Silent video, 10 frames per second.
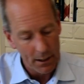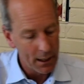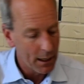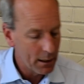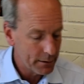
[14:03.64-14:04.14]

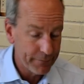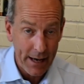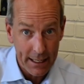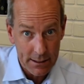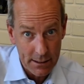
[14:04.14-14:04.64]

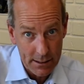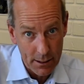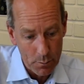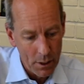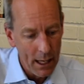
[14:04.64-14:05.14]
lymphatic
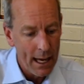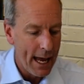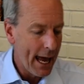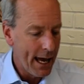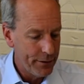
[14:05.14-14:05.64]
system,
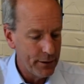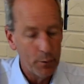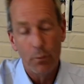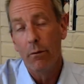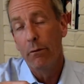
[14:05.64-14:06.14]
and
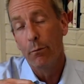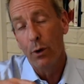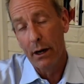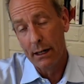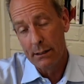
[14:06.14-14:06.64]
the
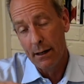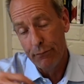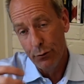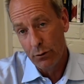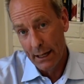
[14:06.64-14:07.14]
products of
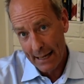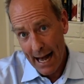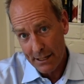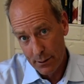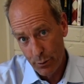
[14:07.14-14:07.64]
nucleic
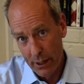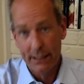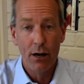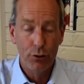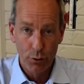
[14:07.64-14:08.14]
acid
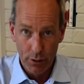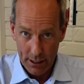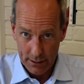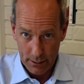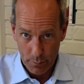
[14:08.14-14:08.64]
breakdown are going
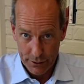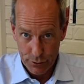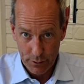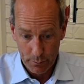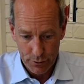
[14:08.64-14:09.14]
into the
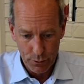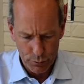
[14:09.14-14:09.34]
bloodstream too.